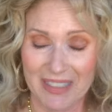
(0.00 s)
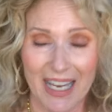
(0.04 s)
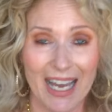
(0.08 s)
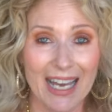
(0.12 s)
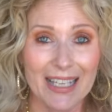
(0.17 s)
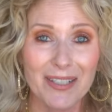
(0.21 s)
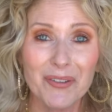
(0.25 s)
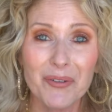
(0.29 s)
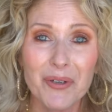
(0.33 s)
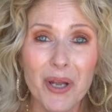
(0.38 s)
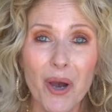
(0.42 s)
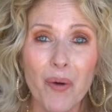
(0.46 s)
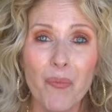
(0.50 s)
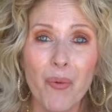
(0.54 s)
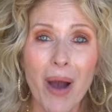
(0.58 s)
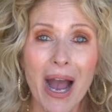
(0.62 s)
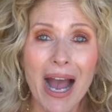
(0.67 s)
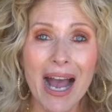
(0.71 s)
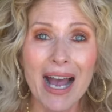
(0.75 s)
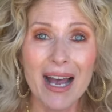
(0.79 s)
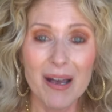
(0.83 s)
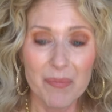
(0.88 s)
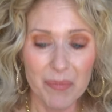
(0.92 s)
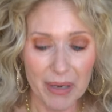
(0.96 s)
I don't know
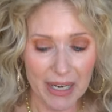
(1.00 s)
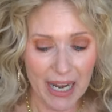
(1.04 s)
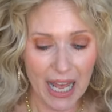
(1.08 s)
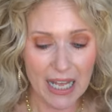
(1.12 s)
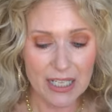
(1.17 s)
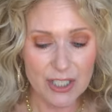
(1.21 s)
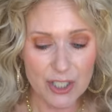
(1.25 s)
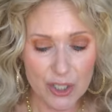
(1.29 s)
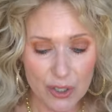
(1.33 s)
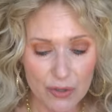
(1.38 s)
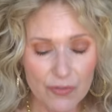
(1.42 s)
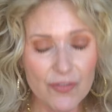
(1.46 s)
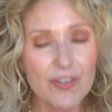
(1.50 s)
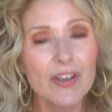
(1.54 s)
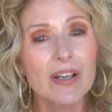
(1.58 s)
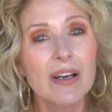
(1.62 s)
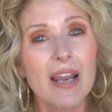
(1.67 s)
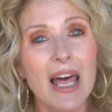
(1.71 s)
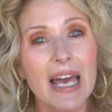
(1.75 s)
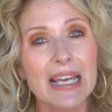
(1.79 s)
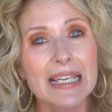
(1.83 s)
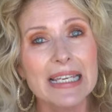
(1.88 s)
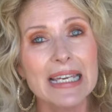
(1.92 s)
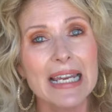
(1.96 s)
why, but I do feel
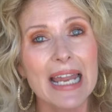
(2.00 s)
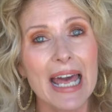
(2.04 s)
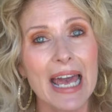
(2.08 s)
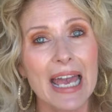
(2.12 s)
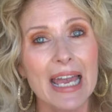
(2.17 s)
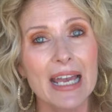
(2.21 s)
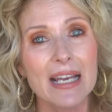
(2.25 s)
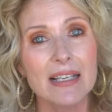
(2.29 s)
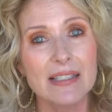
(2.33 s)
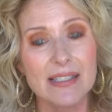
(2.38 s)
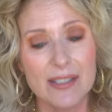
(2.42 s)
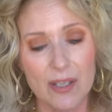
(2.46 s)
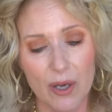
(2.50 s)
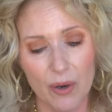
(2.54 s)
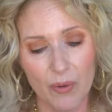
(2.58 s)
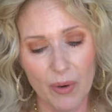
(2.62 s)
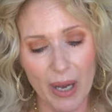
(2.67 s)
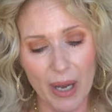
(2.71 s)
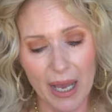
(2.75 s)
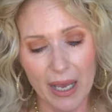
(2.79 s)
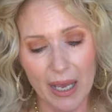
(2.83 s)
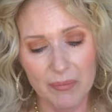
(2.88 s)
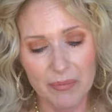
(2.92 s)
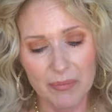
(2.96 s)
like it has. So
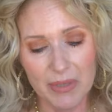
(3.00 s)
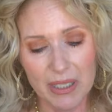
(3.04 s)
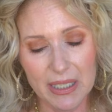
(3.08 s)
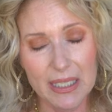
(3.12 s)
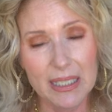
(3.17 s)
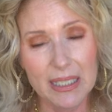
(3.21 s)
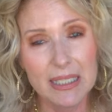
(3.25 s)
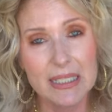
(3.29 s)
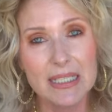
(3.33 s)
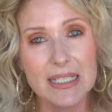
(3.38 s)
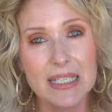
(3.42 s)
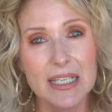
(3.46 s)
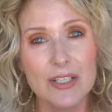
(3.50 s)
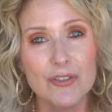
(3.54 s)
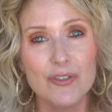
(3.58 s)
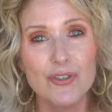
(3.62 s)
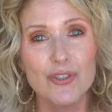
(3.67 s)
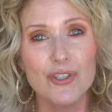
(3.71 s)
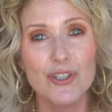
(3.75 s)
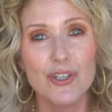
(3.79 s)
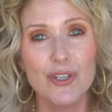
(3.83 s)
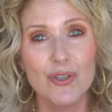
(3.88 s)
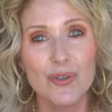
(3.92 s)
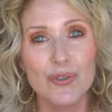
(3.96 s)
I'm going to continue
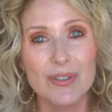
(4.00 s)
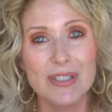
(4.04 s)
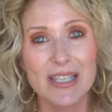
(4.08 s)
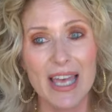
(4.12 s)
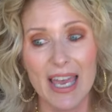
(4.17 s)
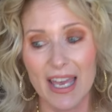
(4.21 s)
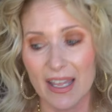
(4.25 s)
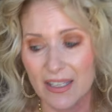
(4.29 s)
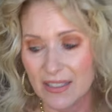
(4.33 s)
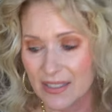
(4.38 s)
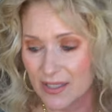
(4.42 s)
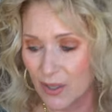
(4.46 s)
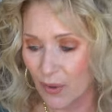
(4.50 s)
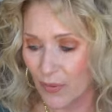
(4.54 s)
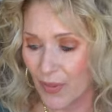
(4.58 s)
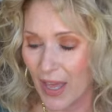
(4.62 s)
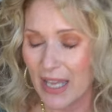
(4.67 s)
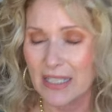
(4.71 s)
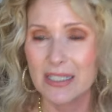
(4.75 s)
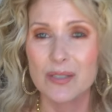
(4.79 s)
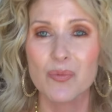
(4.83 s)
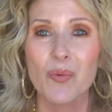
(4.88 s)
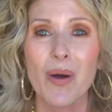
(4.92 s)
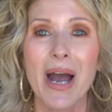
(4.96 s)
to use that. And so
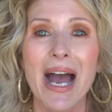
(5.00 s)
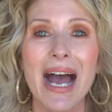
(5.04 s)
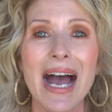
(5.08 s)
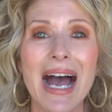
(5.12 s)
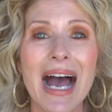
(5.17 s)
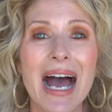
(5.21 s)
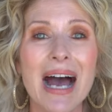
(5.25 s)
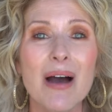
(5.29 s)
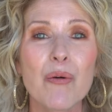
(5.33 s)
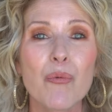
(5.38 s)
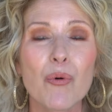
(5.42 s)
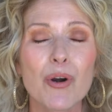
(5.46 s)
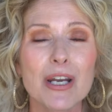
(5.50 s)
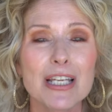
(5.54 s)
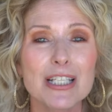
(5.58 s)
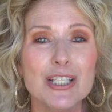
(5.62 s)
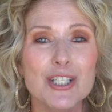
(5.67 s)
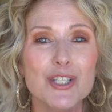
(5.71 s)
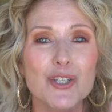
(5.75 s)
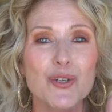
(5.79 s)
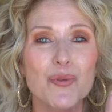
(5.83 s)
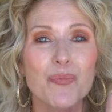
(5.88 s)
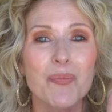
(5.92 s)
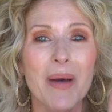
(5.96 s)
that's why I wanted
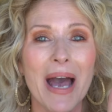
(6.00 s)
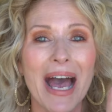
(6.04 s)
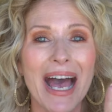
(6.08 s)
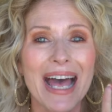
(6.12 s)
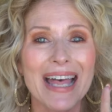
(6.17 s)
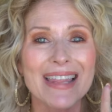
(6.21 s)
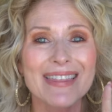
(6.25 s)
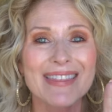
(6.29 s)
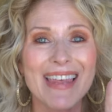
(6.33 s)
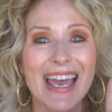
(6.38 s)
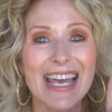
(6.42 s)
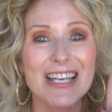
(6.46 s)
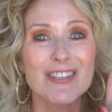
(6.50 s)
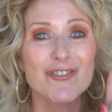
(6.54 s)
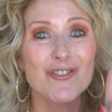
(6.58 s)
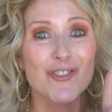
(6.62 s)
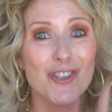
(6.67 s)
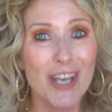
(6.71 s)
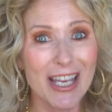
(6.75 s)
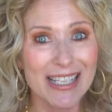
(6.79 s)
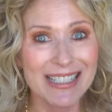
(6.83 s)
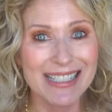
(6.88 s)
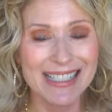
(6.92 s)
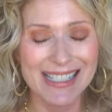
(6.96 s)
to buy that
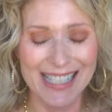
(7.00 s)
Jet